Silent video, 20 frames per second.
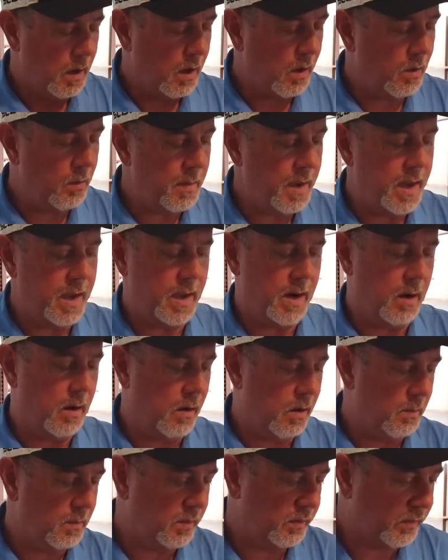Oh man,
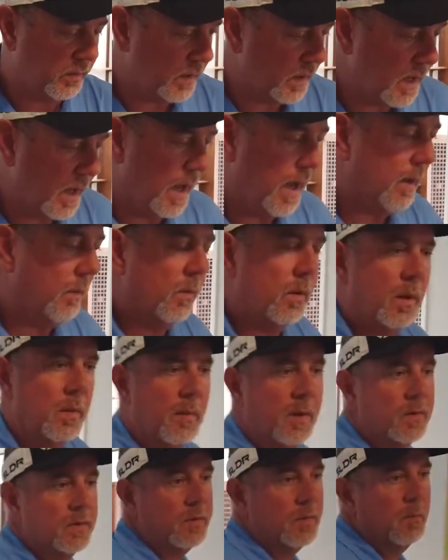I almost forgot one of
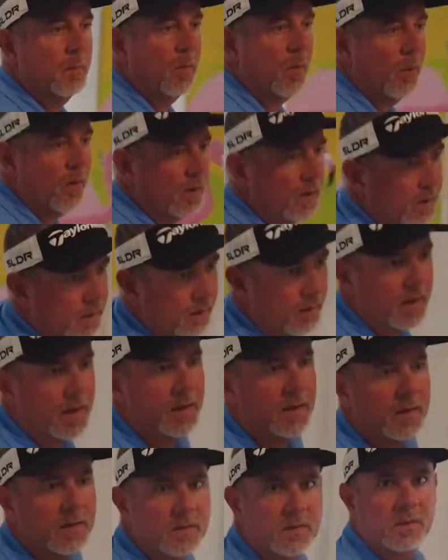the most important
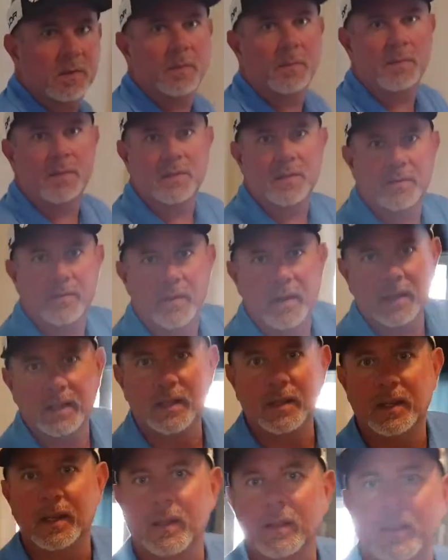ingredients. So let me see if I
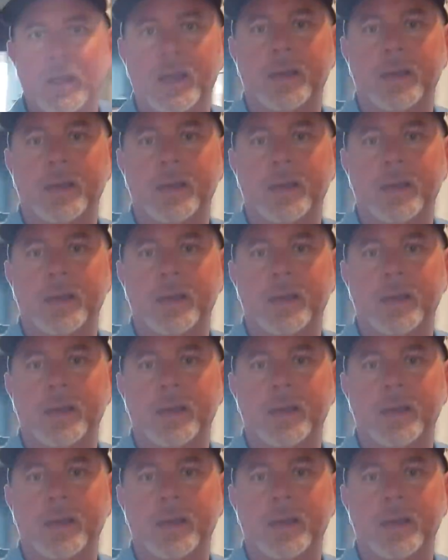can get